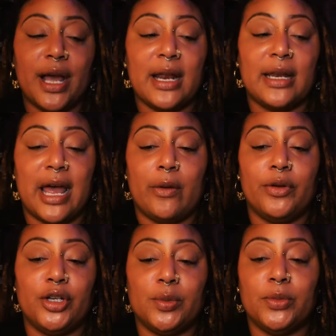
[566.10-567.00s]
not
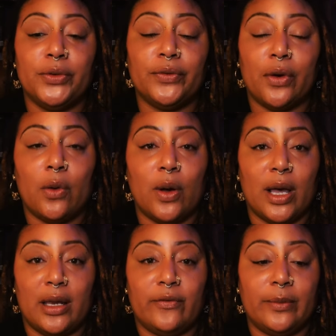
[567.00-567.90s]
allowing you to move
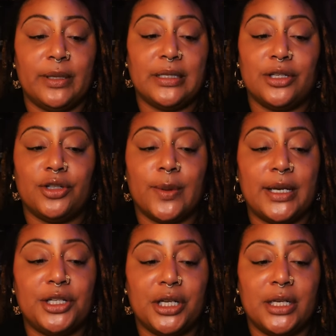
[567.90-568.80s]
on from this
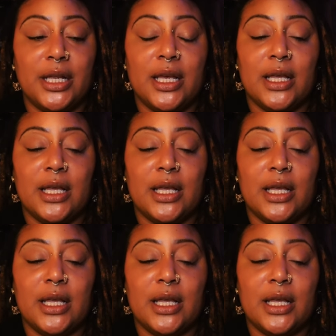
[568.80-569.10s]
situation,